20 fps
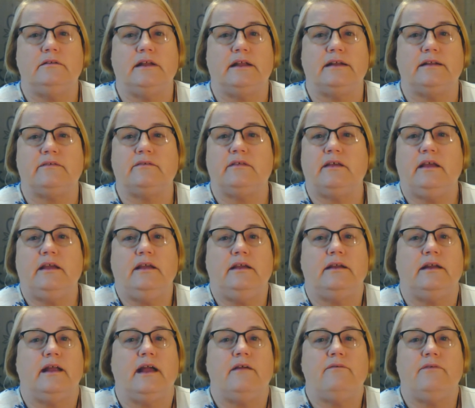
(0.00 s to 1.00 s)
sink
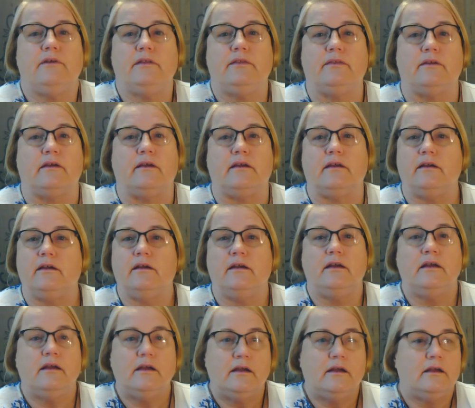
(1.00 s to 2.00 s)
and everything.
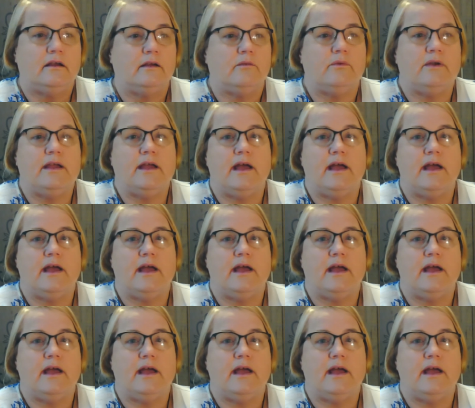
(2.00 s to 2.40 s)
We